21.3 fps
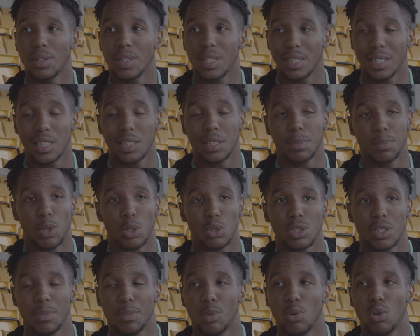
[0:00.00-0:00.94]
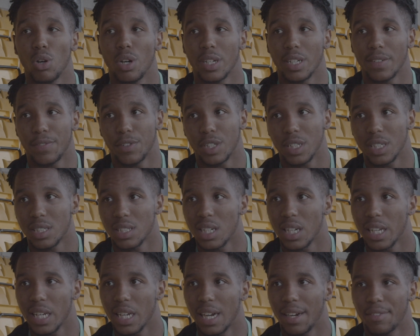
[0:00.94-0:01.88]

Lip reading: That's just most important for this league.